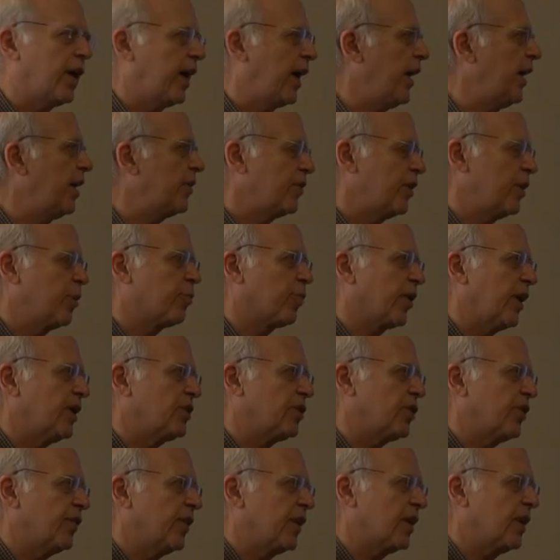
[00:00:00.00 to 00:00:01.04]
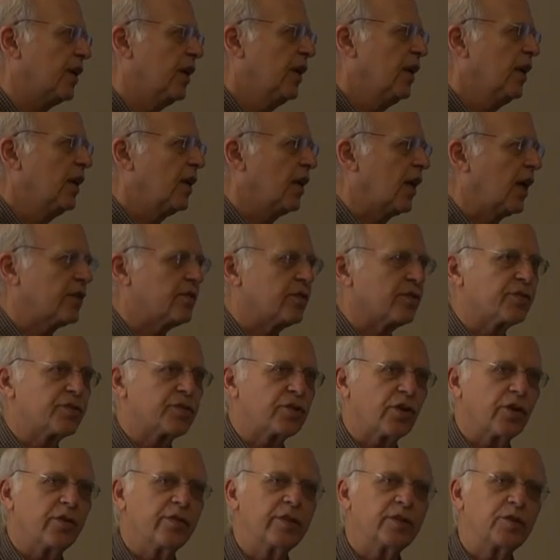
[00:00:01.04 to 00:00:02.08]
I have the impression that lots of
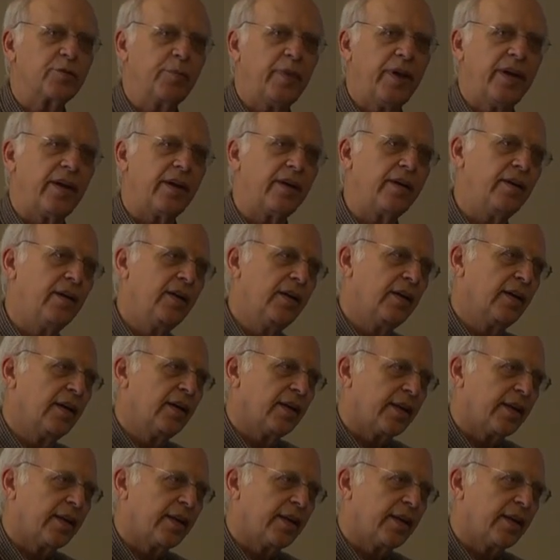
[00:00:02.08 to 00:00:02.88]
servicemen